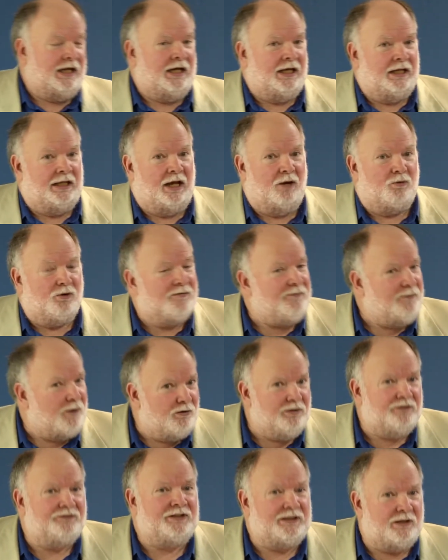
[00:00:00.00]
Now, we're
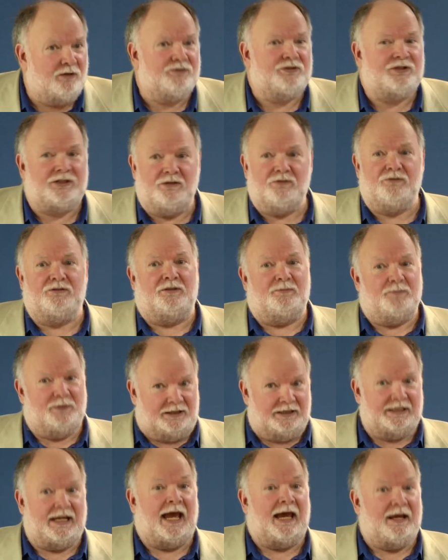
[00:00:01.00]
focusing on children, but
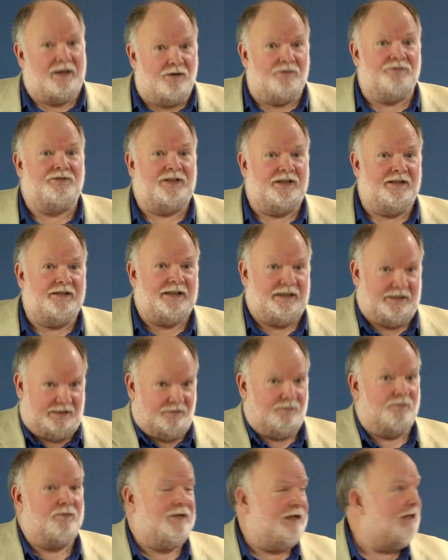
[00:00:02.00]
the adults here need
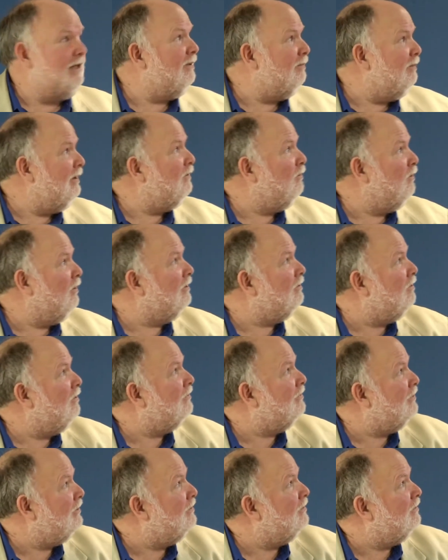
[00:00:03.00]
to, need to be worked
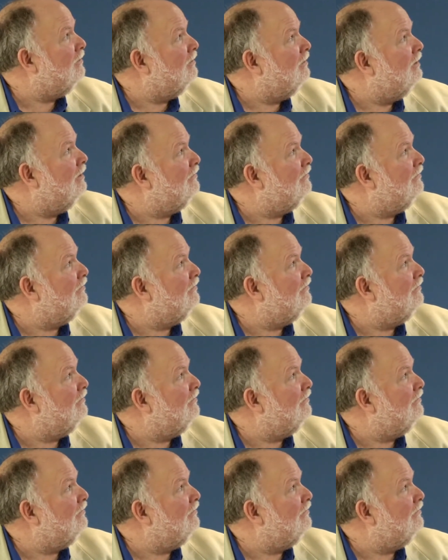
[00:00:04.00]
on too.